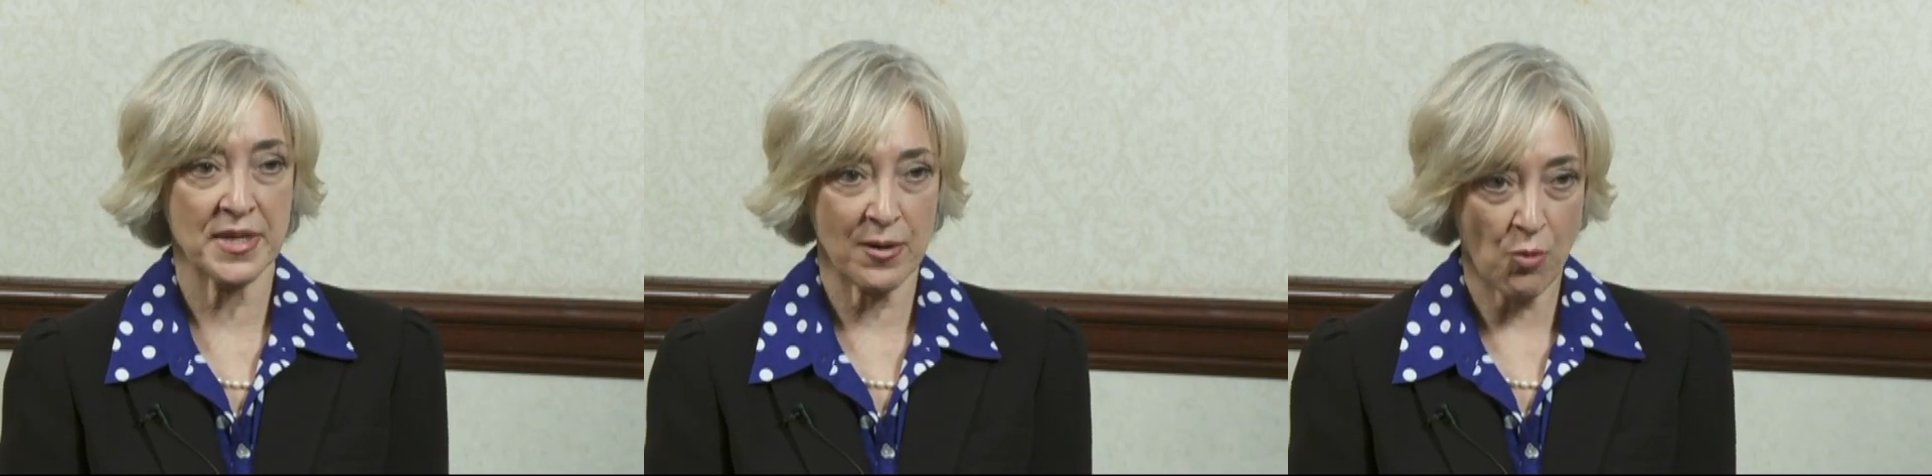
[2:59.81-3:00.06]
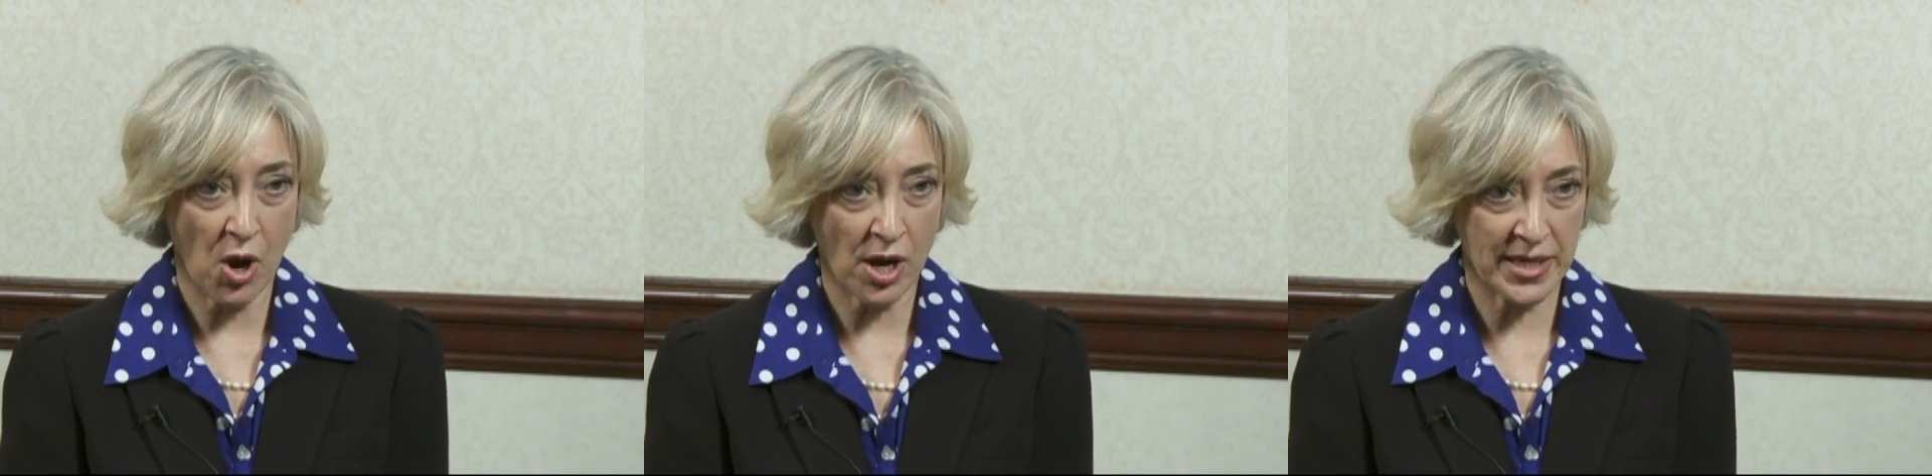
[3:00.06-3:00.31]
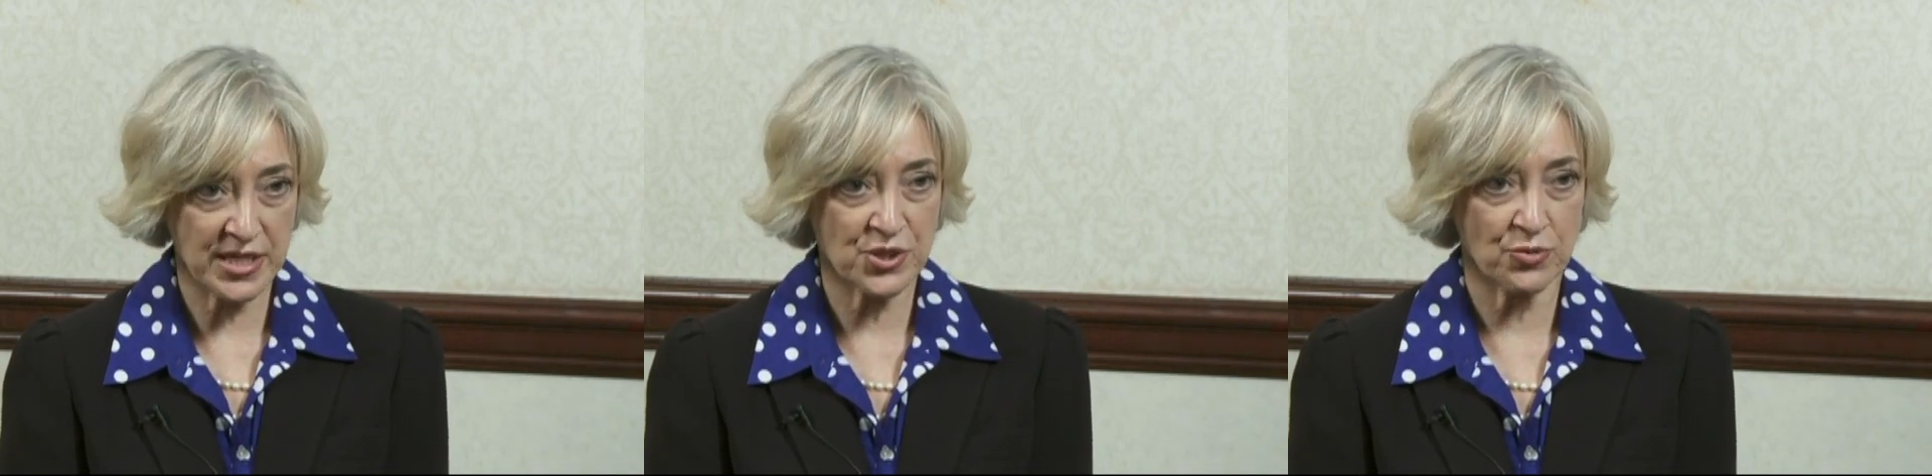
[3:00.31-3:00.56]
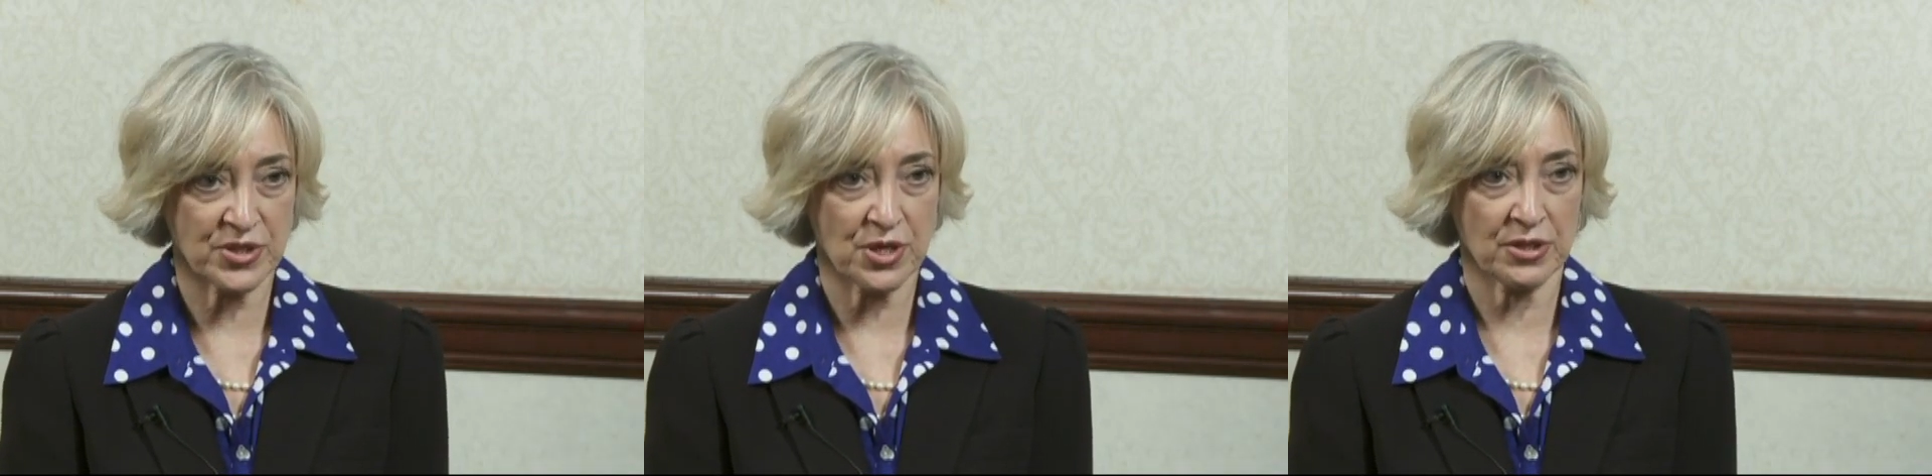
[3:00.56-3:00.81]
they walk
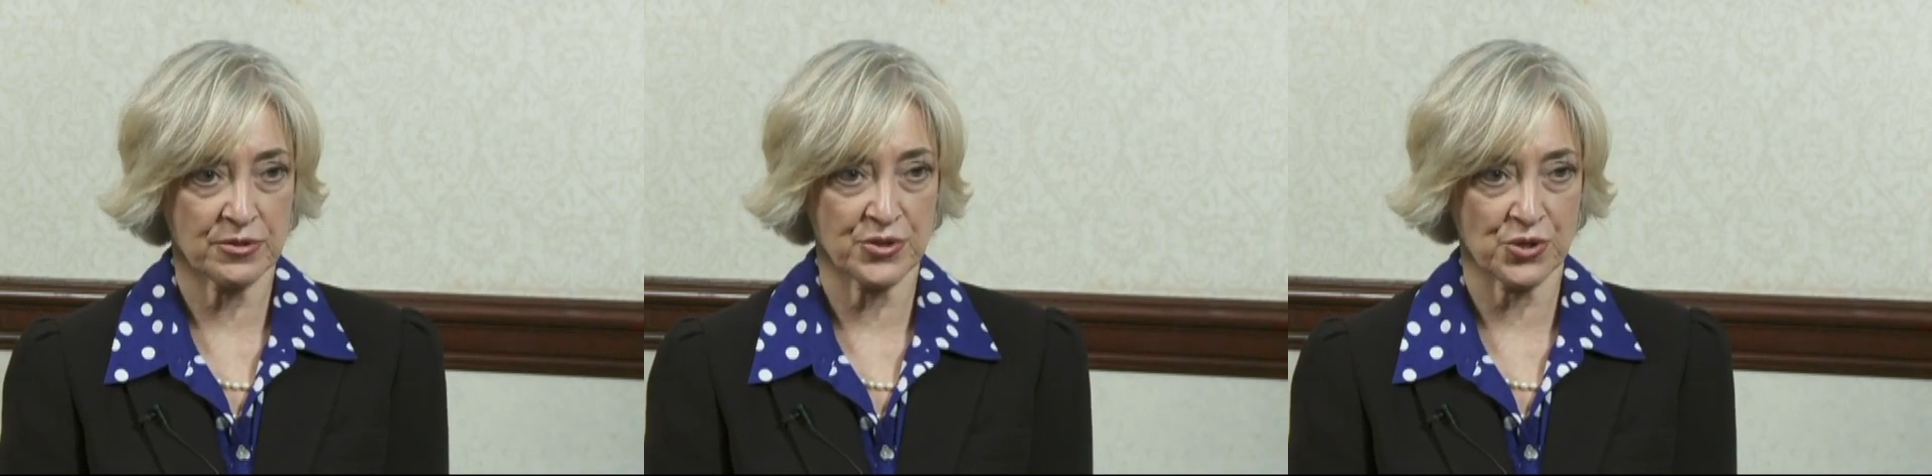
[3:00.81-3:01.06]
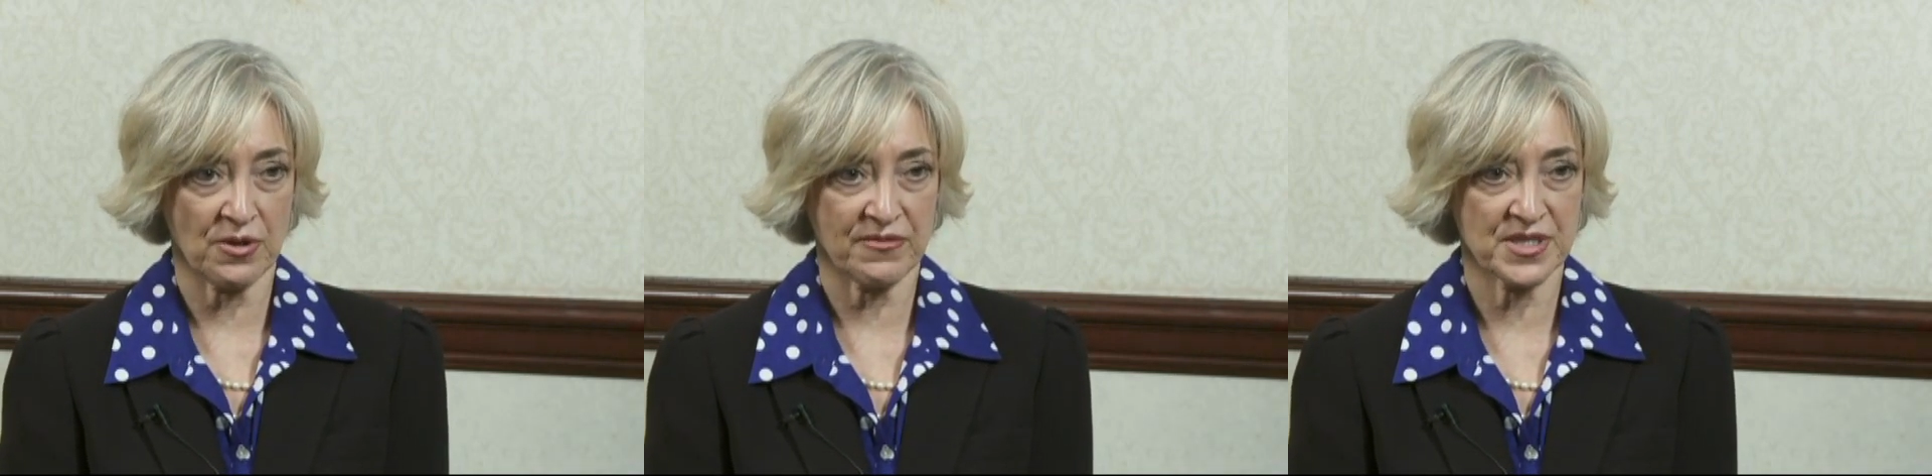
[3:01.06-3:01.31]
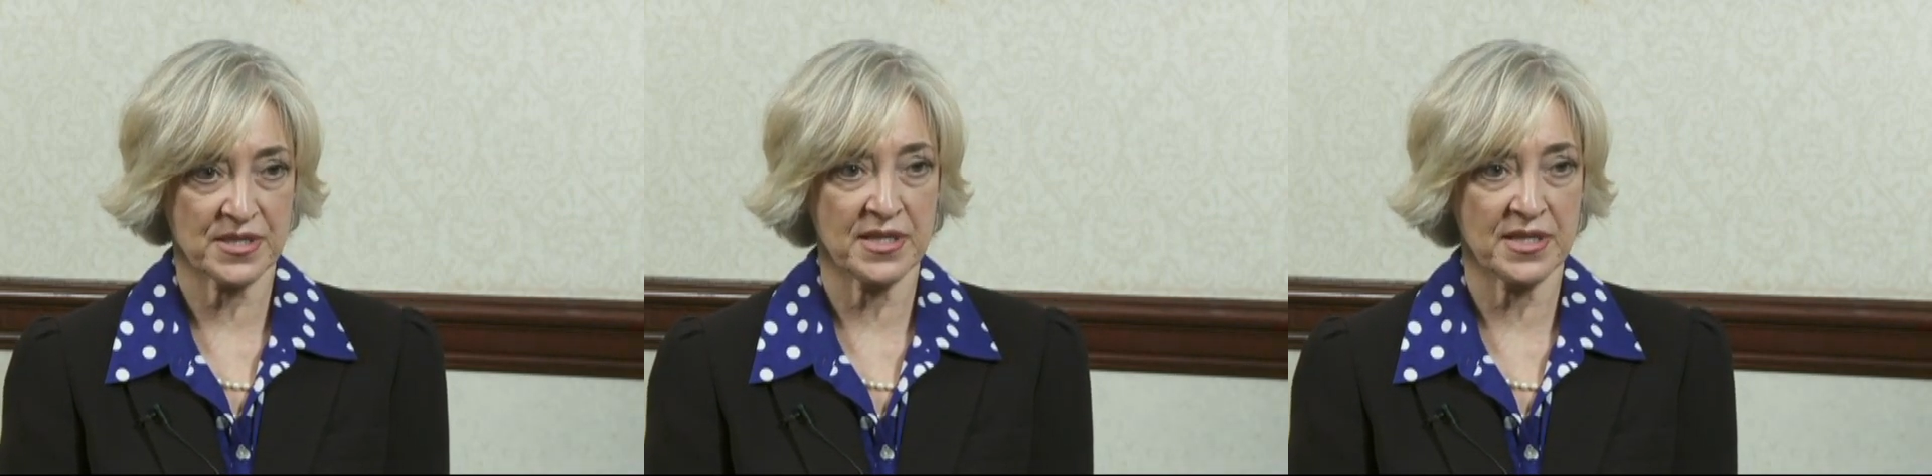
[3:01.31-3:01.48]
into a doctor's office